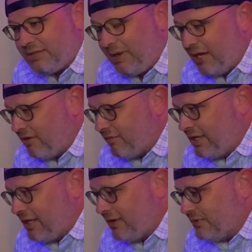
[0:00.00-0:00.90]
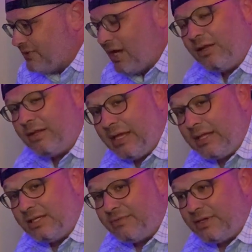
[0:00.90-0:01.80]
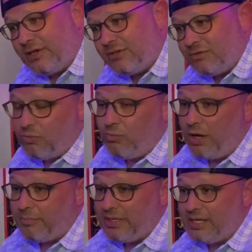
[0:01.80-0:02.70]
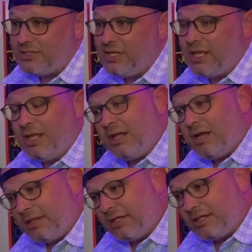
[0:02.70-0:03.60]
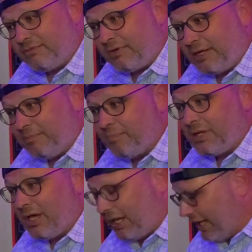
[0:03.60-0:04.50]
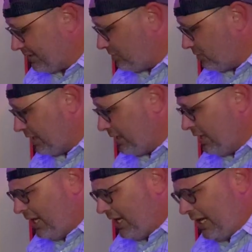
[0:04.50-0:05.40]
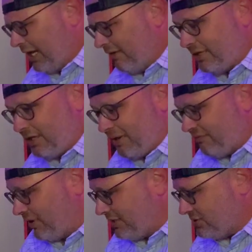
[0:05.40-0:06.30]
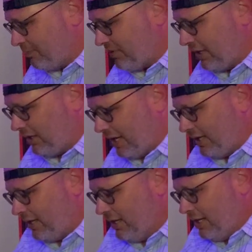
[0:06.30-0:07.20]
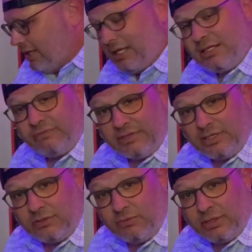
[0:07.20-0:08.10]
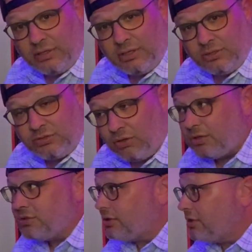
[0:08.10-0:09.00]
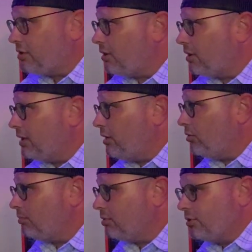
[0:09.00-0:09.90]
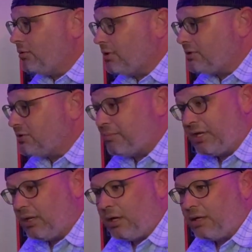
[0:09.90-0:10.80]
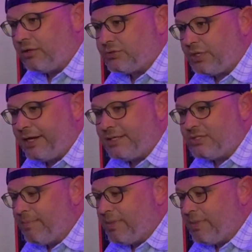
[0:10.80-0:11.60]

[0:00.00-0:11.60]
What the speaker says: my other videos. I only make these videos, one, because I think it's fun. I like to do it. And every time I find something like these 5200 controllers or an Atari homebrew or something along those lines,